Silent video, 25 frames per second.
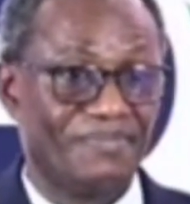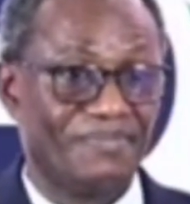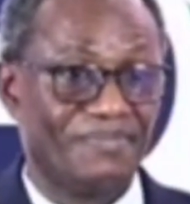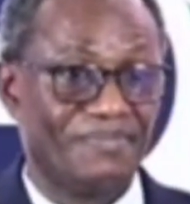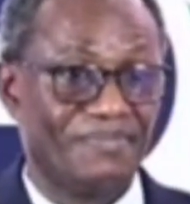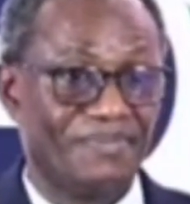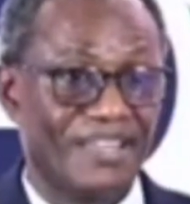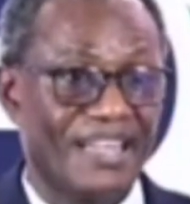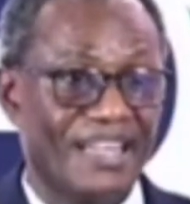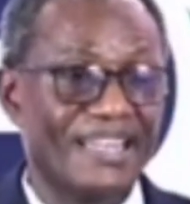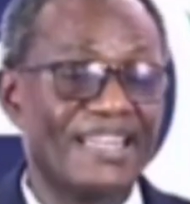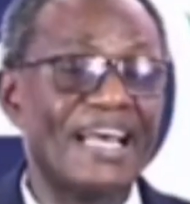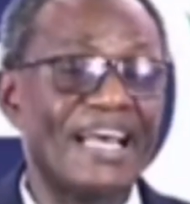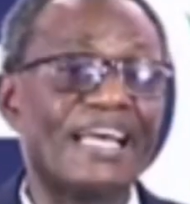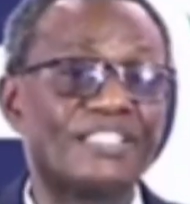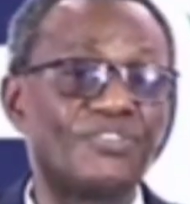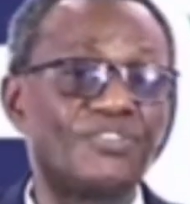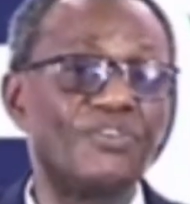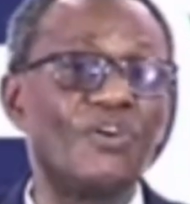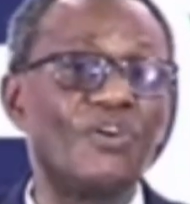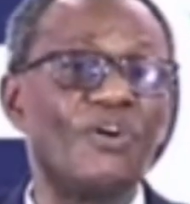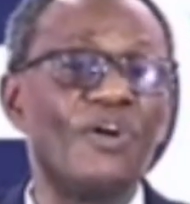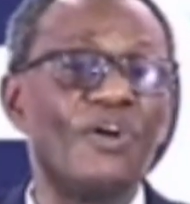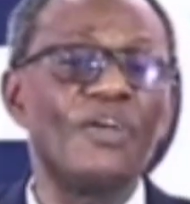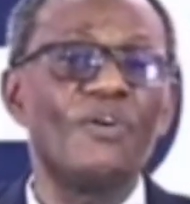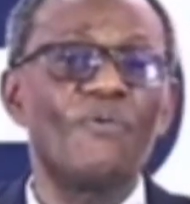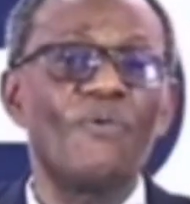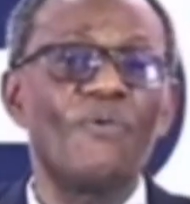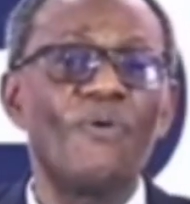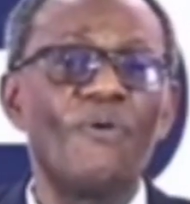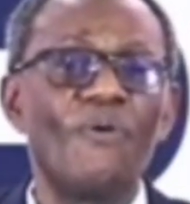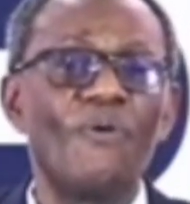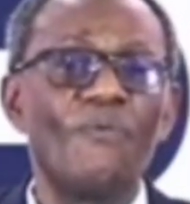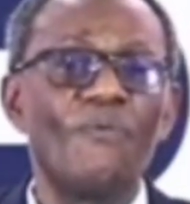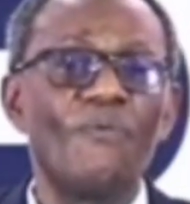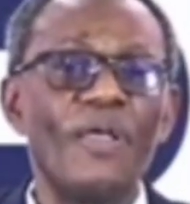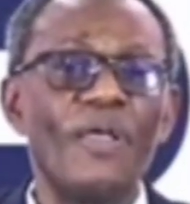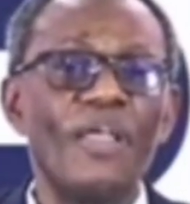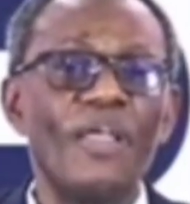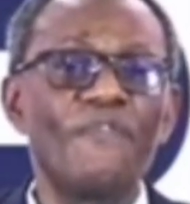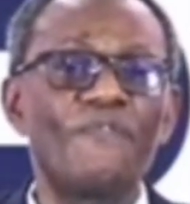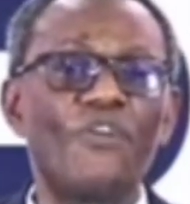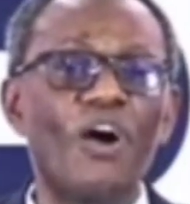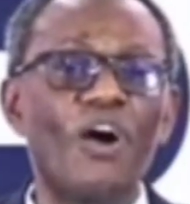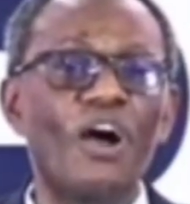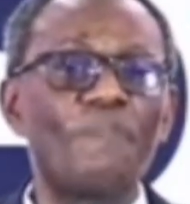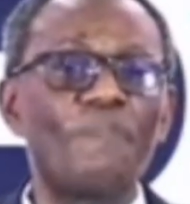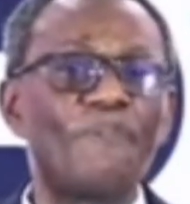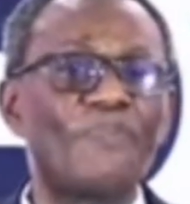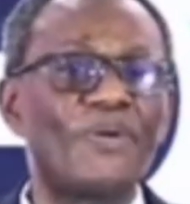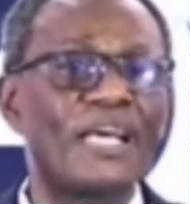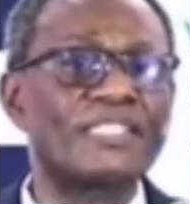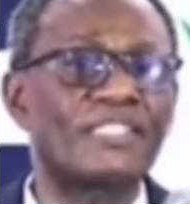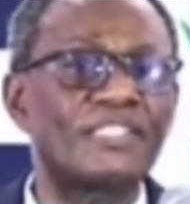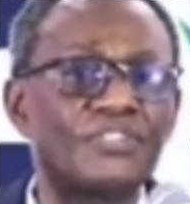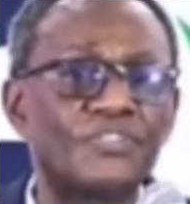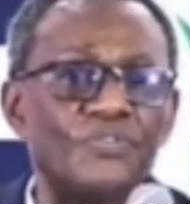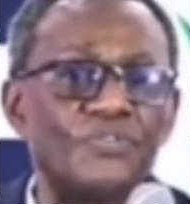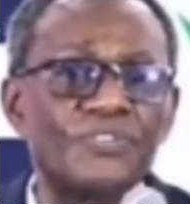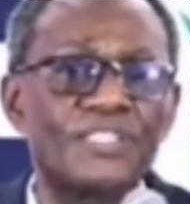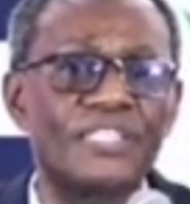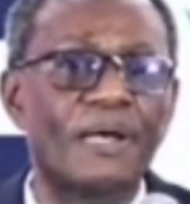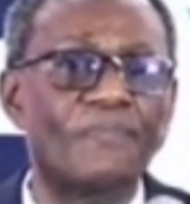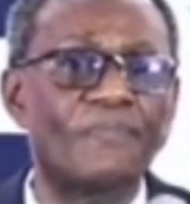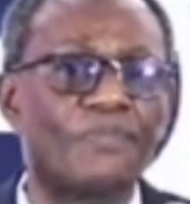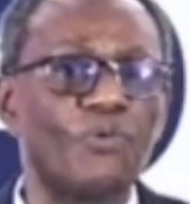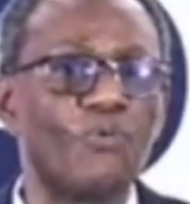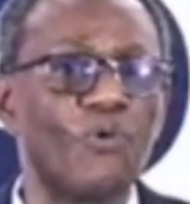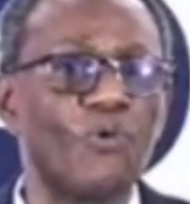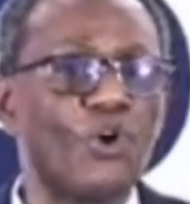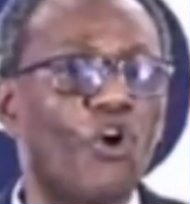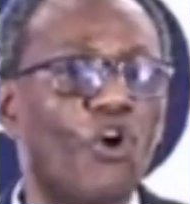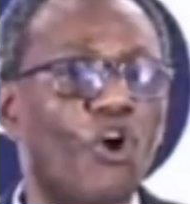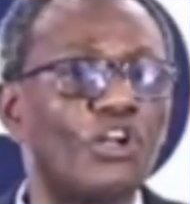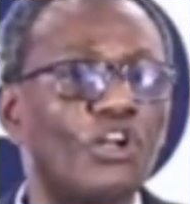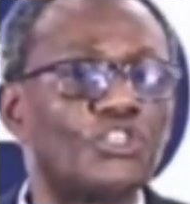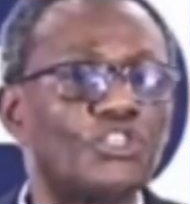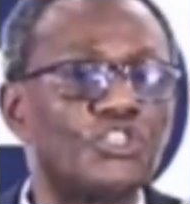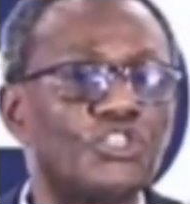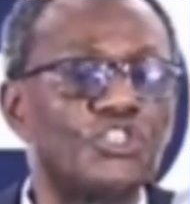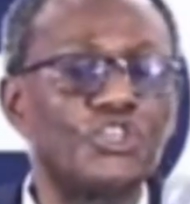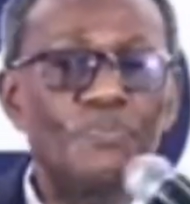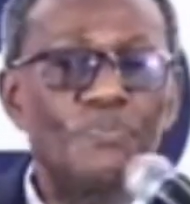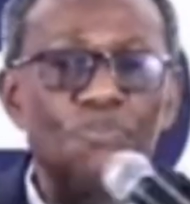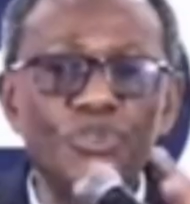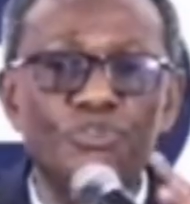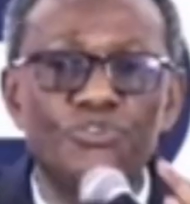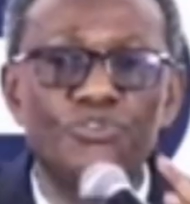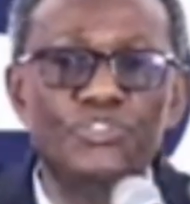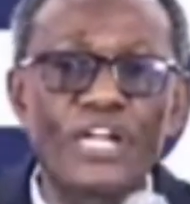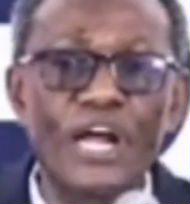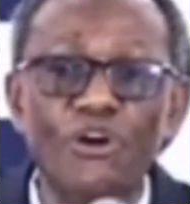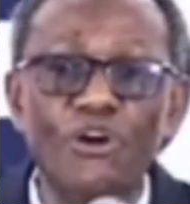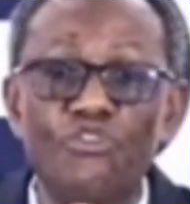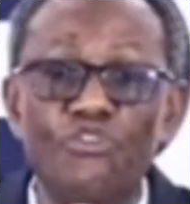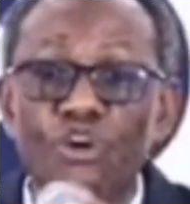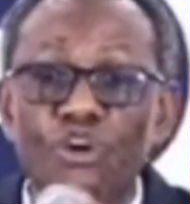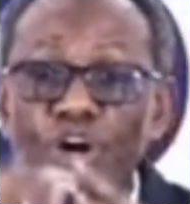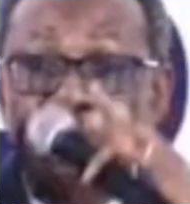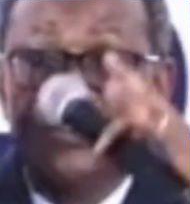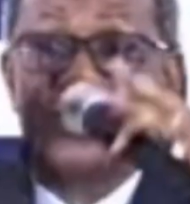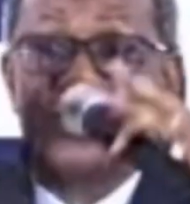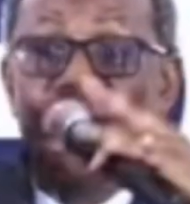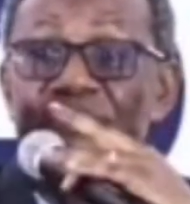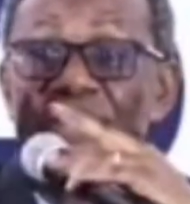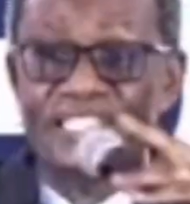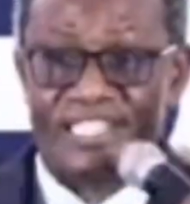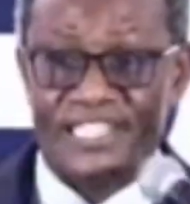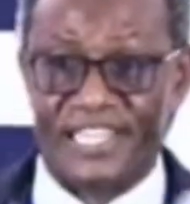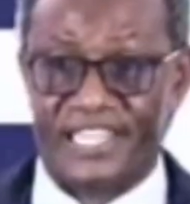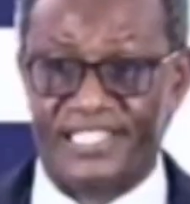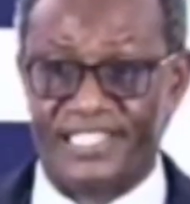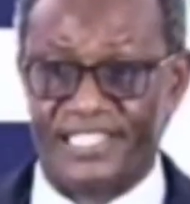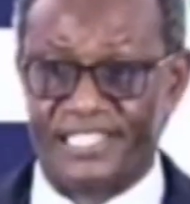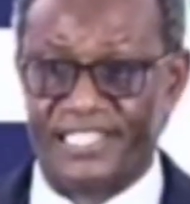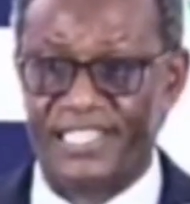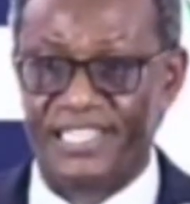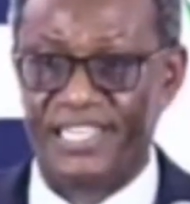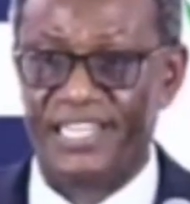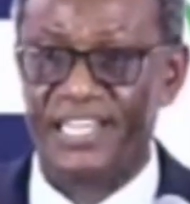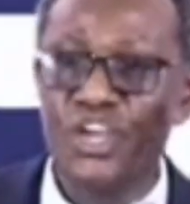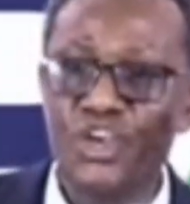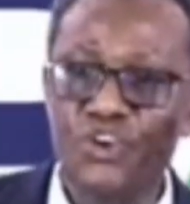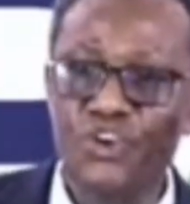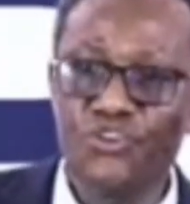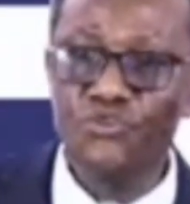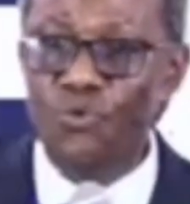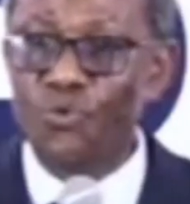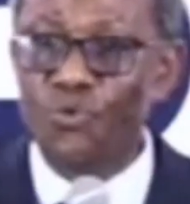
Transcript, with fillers: that if God blesses you with something, we contribute to the growth of the church. You